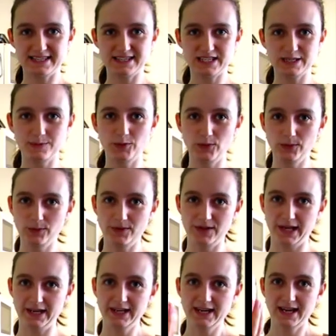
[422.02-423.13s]
the small
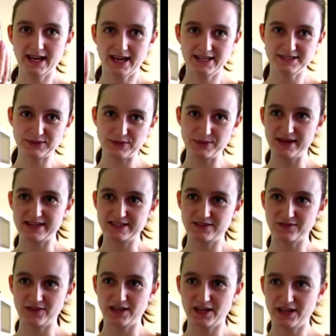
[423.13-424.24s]
one, as always,
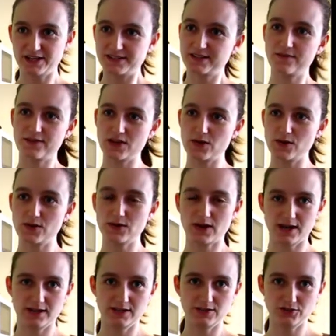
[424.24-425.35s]
for the last few
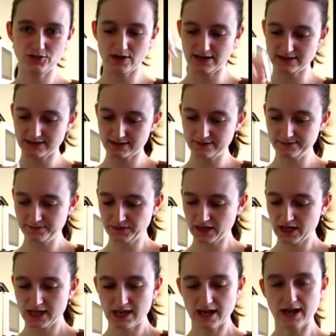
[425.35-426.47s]
kind of dregs.
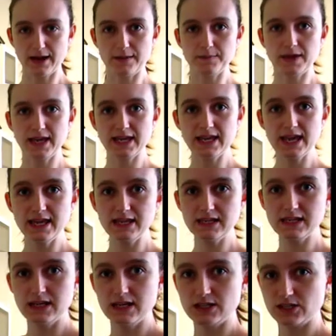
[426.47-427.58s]

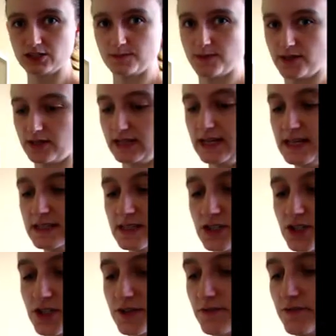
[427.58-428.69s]
Again, just put the lids
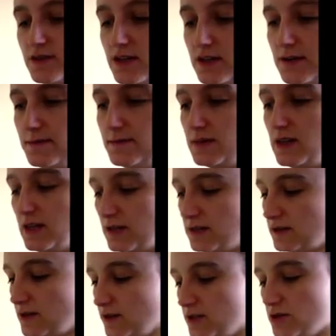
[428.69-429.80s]
just in front of them
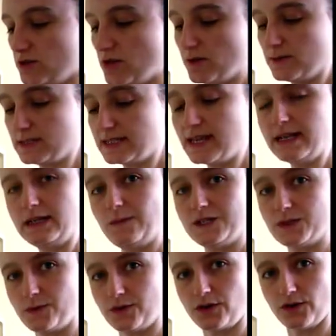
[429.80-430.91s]
so that you know exactly
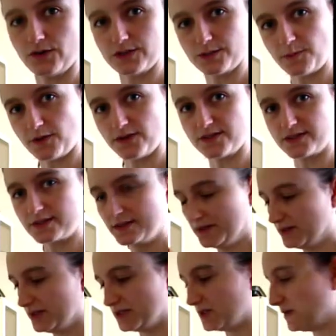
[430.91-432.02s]
which one corresponds
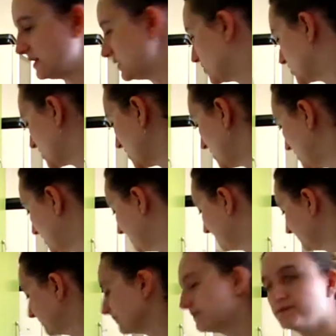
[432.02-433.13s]
to each jar.
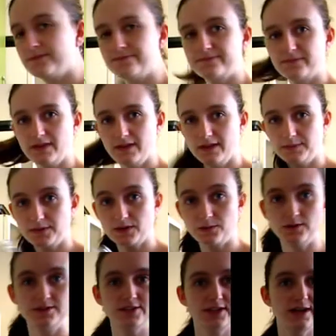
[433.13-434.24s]
I'm going to
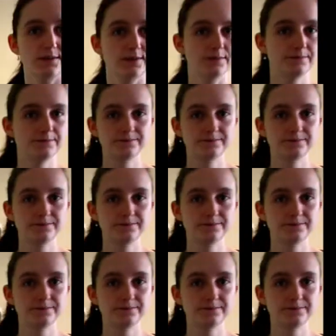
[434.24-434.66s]
wash that one.